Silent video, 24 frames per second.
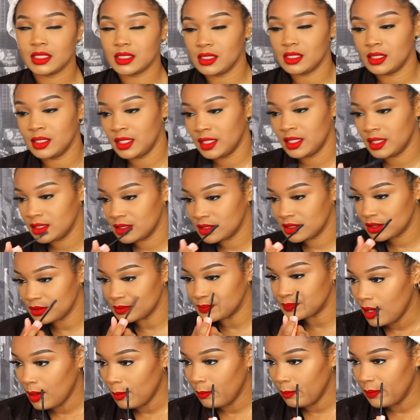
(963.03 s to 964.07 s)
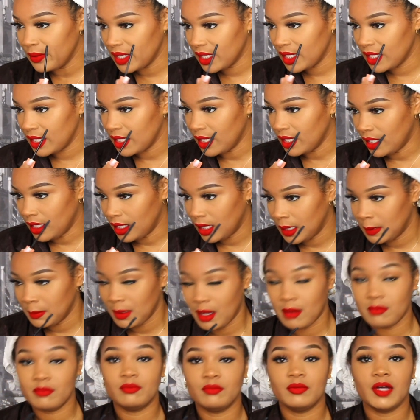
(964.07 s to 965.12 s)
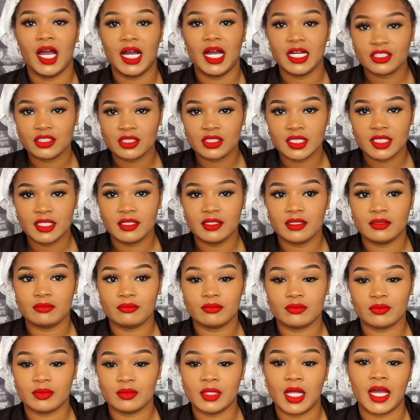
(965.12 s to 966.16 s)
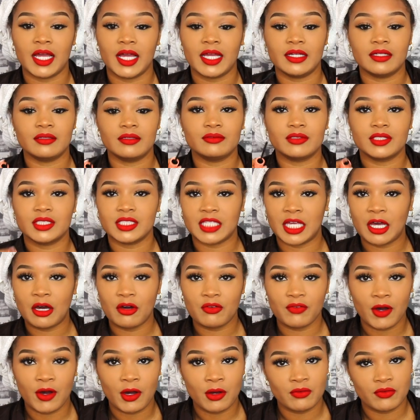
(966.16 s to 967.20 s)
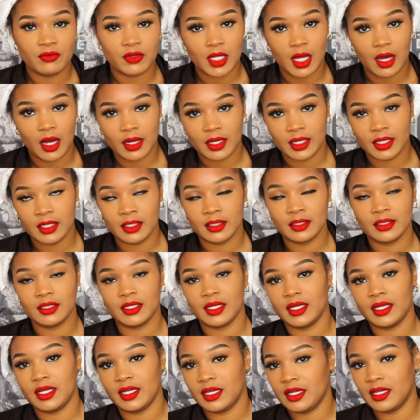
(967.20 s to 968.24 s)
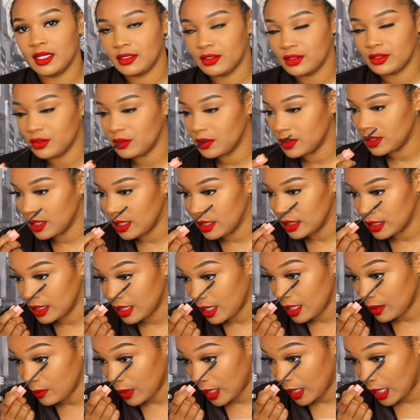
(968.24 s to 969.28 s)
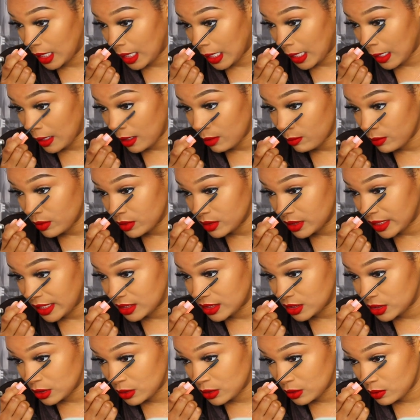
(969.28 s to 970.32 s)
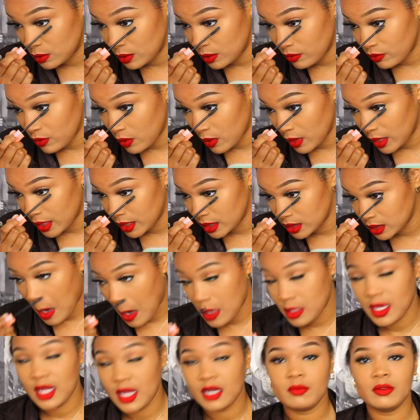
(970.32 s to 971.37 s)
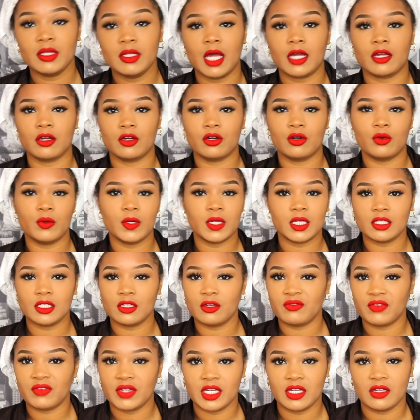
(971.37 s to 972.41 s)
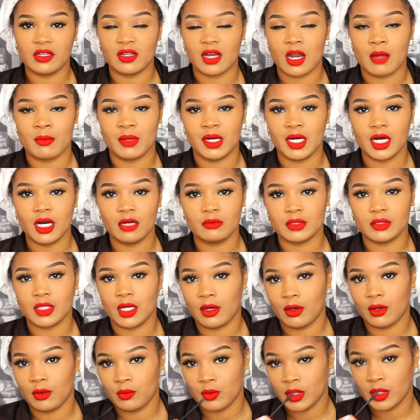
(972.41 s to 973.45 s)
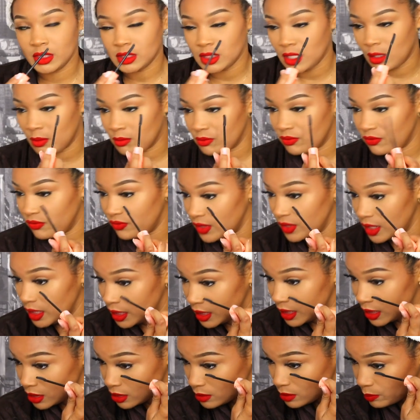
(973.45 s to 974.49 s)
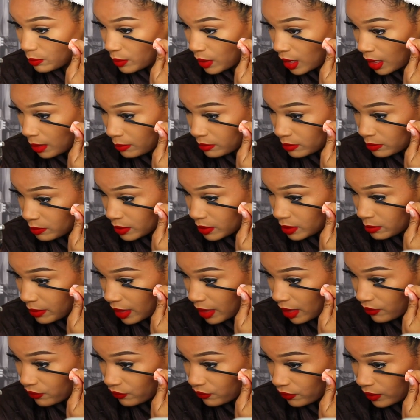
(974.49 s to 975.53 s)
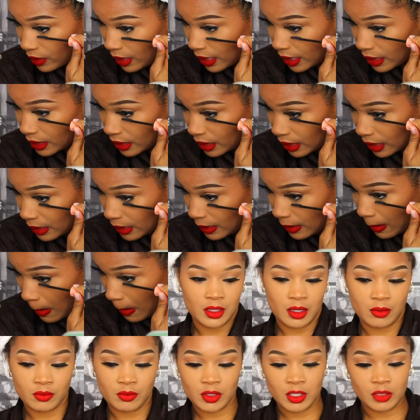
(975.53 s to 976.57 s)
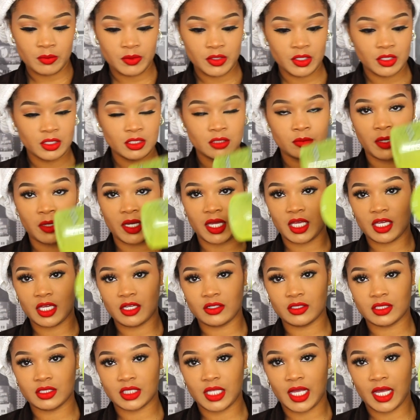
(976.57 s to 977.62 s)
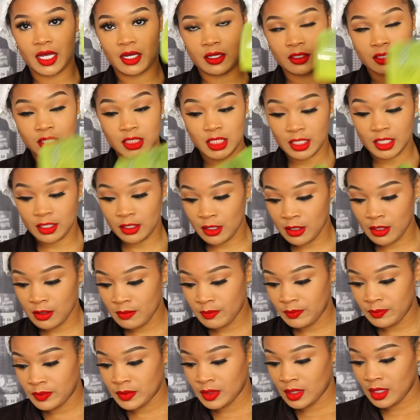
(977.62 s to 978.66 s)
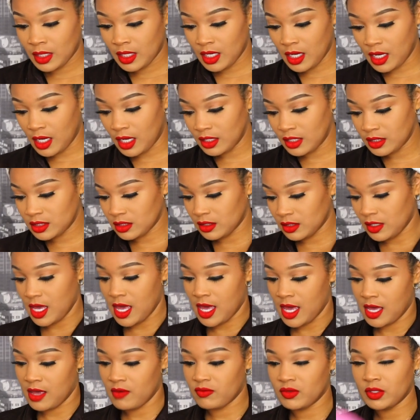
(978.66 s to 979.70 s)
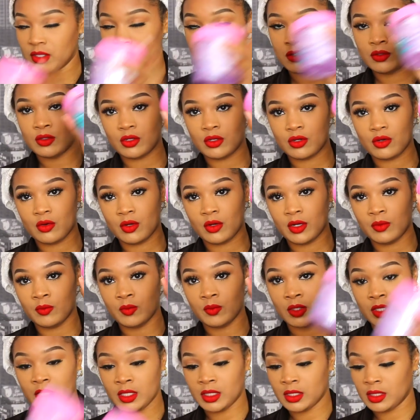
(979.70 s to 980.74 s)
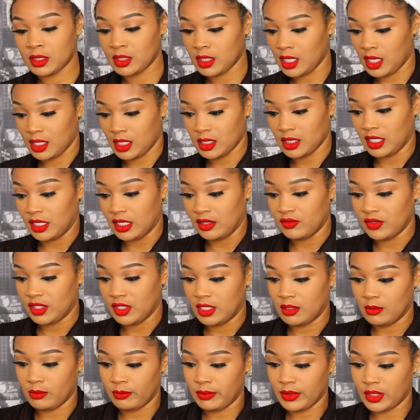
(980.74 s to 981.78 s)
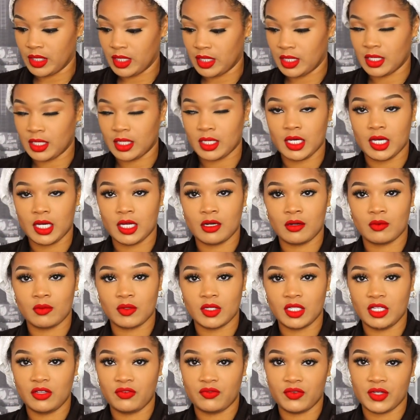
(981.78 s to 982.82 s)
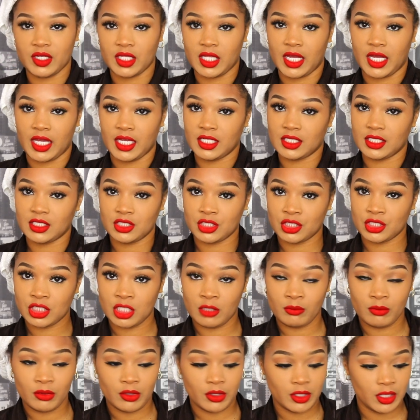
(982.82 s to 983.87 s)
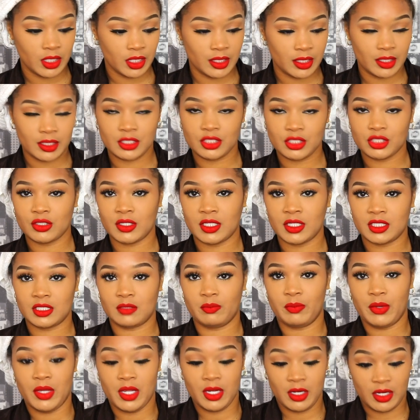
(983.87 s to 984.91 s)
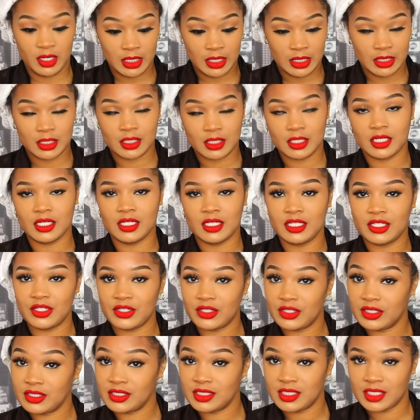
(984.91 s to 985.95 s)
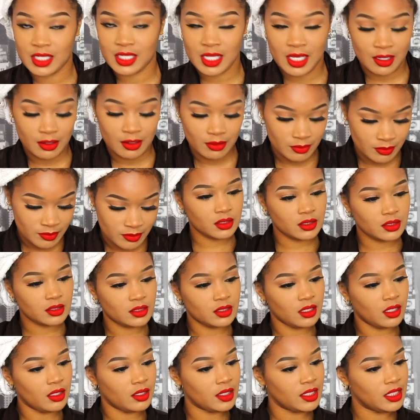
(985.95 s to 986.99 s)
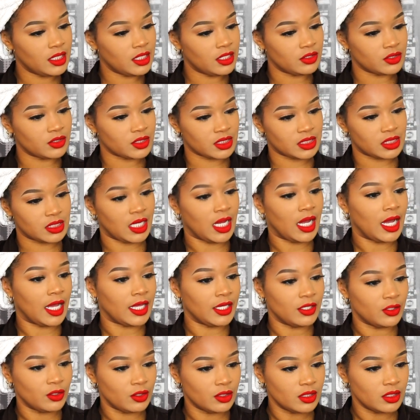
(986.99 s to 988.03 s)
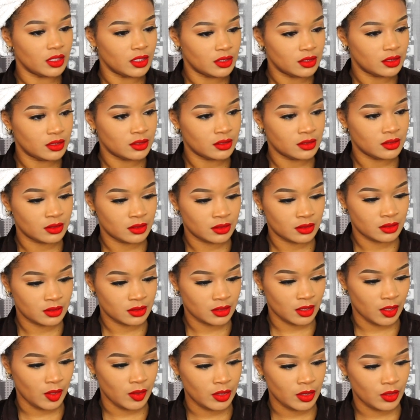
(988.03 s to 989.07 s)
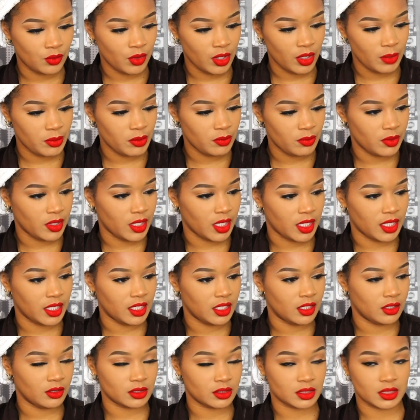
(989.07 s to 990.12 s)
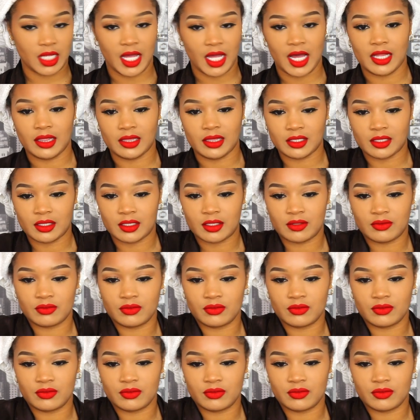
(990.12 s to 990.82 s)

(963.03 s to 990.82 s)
cleanse, but I'm actually like cell phone vlogging and doing all of that right now. I'm on day 2, of course. That'll be like a quick little video that I'm gonna upload once I'm finished, probably by Friday. I'm gonna be using my Eco Style gel. I also have the unicorn one. I love it, but I don't really feel like shimmery, transparent glitter today. It's called Eco Style. I don't know where people got eco style learned